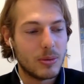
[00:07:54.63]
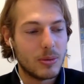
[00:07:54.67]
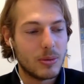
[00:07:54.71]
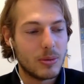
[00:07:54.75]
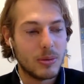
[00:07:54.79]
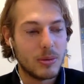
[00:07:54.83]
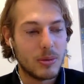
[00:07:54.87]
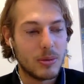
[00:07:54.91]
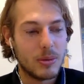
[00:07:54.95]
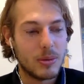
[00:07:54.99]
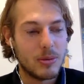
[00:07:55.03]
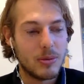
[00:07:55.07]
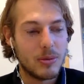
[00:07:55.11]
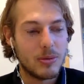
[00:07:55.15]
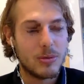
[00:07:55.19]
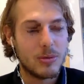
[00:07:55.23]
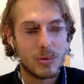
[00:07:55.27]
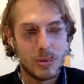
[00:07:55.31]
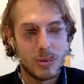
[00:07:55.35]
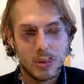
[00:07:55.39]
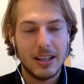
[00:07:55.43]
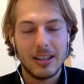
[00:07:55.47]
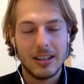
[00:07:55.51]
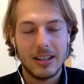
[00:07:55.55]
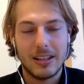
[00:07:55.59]
and he
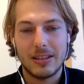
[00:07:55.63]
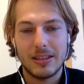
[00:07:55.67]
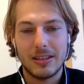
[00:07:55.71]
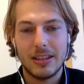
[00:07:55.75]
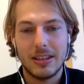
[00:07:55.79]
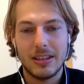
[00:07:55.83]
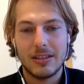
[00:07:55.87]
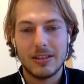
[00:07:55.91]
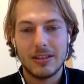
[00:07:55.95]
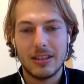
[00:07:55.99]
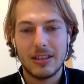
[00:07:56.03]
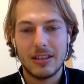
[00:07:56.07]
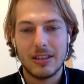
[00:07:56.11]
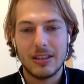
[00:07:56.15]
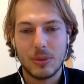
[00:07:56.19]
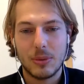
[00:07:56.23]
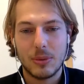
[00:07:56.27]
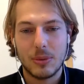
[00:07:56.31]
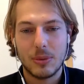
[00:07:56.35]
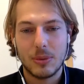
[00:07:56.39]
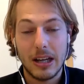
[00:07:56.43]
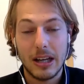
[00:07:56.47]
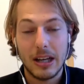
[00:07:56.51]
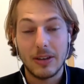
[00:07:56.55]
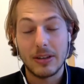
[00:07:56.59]
said, yeah, let's
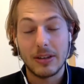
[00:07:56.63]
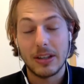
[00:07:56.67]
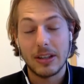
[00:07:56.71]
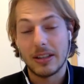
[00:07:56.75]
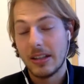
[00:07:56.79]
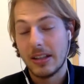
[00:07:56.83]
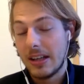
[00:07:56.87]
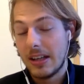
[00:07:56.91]
work it out.